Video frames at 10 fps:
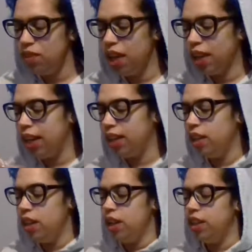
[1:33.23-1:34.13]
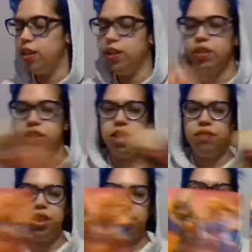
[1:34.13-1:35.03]
Again, there's
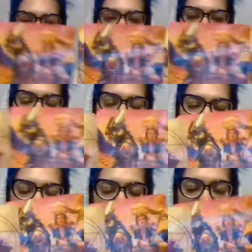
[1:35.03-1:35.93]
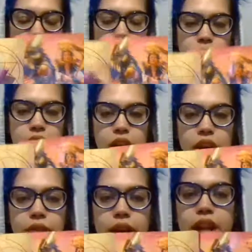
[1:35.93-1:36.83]
definitely a shift here that is going on,
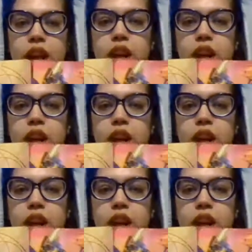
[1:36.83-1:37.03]
right?